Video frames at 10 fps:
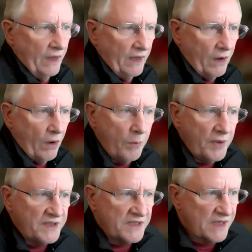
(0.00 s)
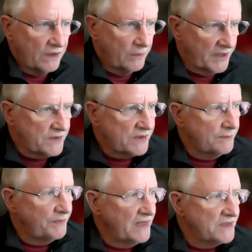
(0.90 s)
Open
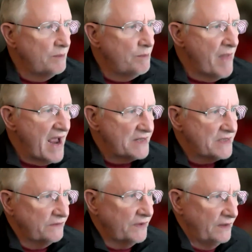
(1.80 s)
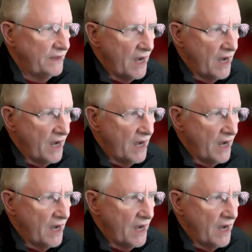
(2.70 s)
Syllabus is a massive